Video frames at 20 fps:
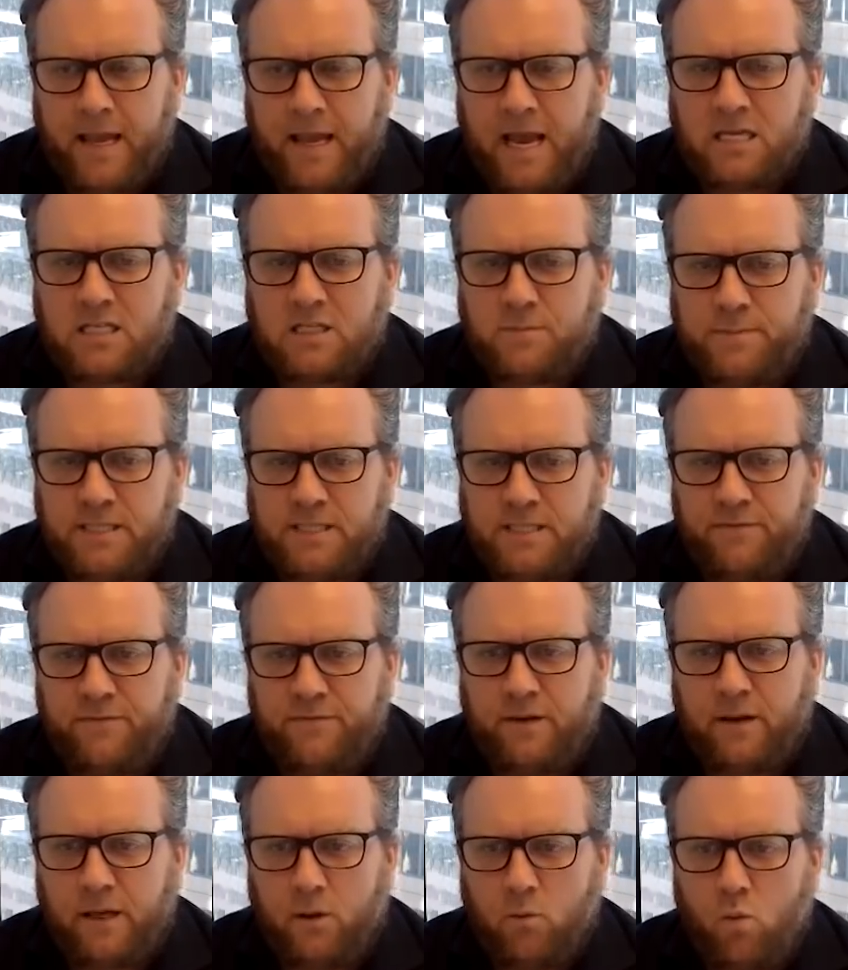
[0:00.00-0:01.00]
And
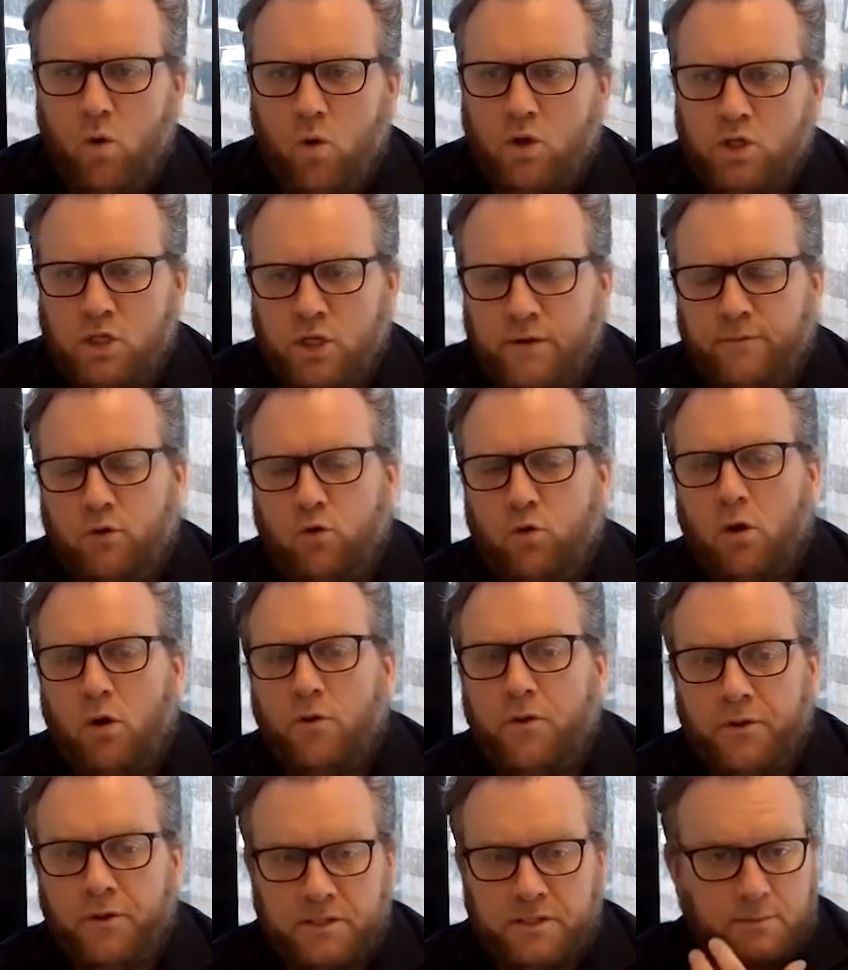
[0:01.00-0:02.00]
specifically, what sort of
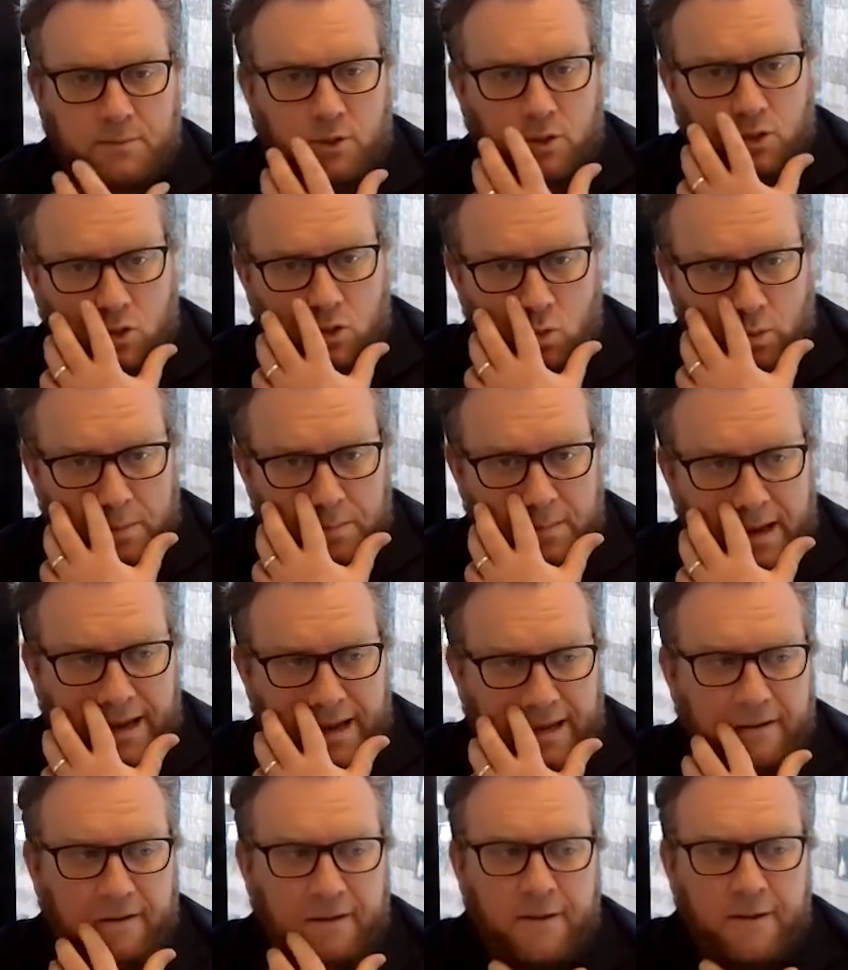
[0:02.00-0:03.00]
growth assumptions should we
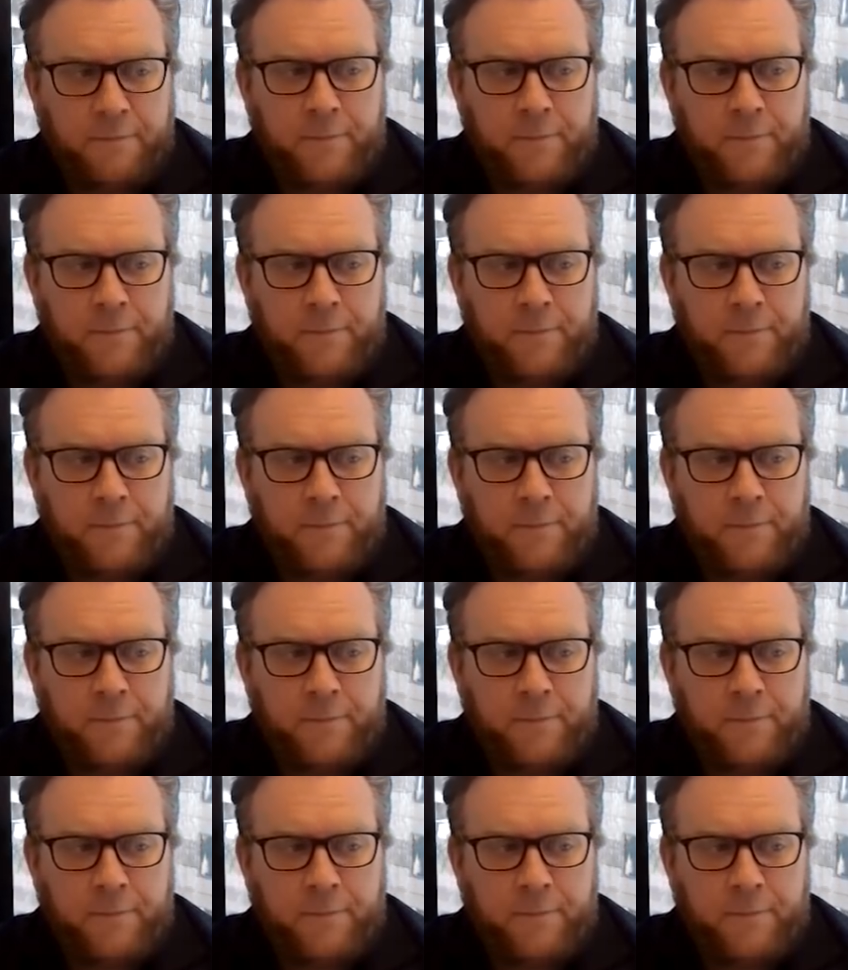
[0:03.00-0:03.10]
make?